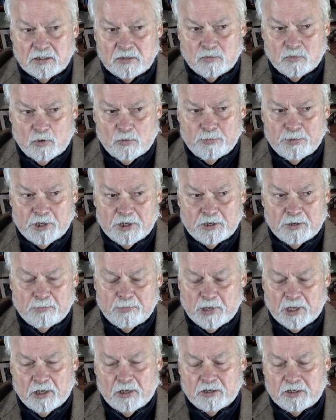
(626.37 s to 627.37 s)
will be
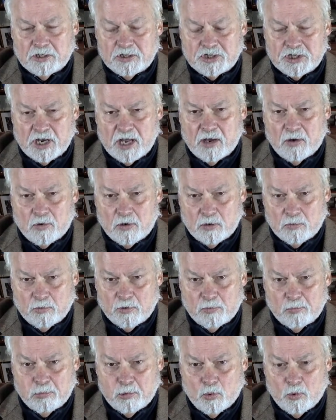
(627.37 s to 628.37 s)
compelled to shower
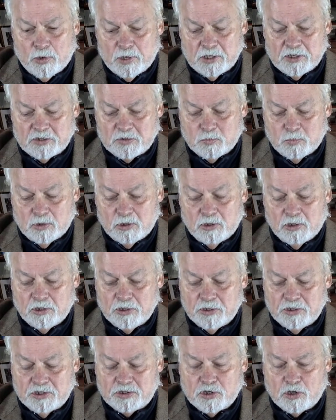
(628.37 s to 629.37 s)
with boys, will
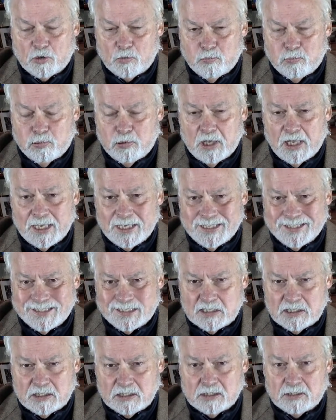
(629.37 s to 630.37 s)
lose her
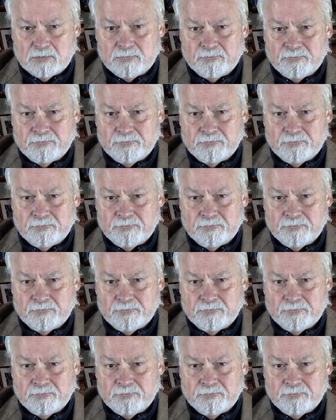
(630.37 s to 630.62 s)
place